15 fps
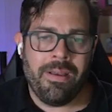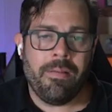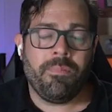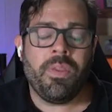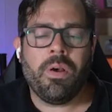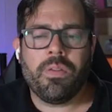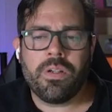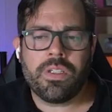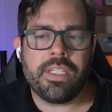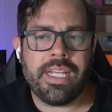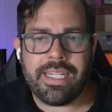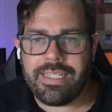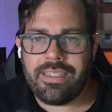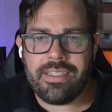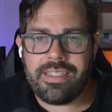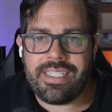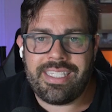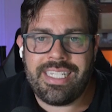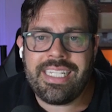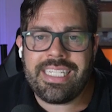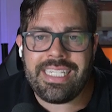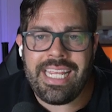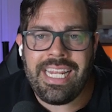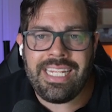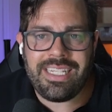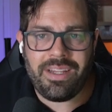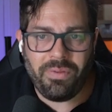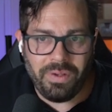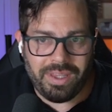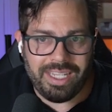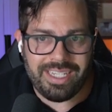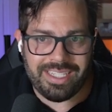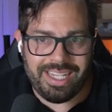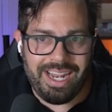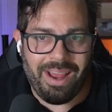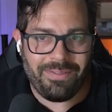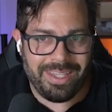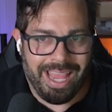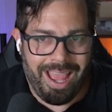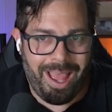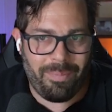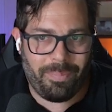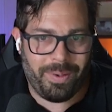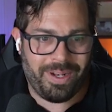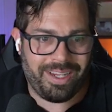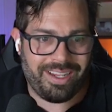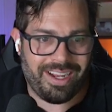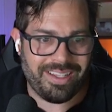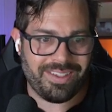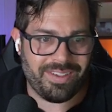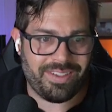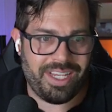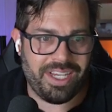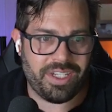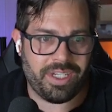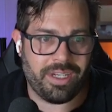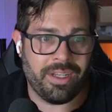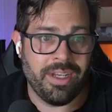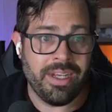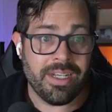No, there's like 16 different things that have to happen in consultation.